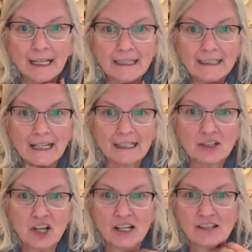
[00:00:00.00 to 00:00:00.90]
Hey,
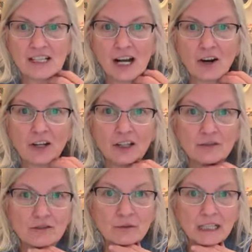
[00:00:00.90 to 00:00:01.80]
Donna Johnson, how are
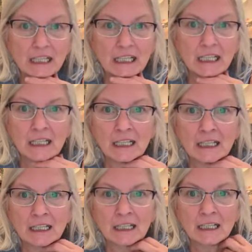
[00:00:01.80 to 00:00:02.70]
you, sweetie?
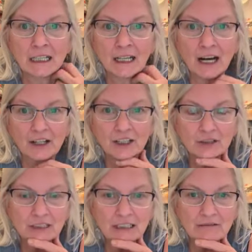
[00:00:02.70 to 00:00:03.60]
How are you
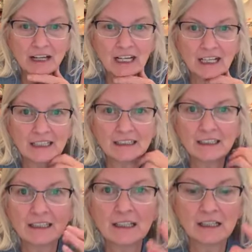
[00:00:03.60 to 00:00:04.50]
doing,
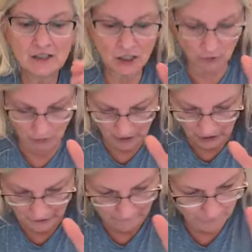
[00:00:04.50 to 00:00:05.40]
Levon? So
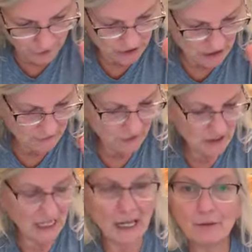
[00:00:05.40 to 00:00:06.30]
first things
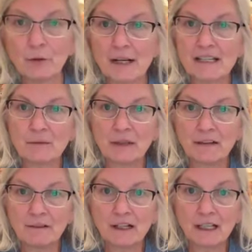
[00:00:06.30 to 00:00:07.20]
first, I have a
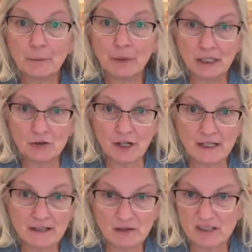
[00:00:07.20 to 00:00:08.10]
recipe I found on
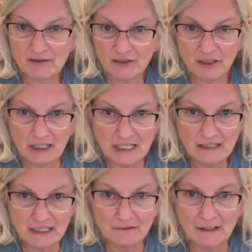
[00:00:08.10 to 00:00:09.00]
Pinterest, so it's very
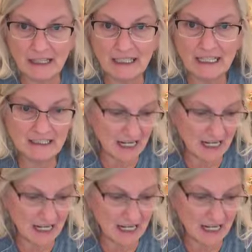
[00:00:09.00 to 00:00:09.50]
easy to find.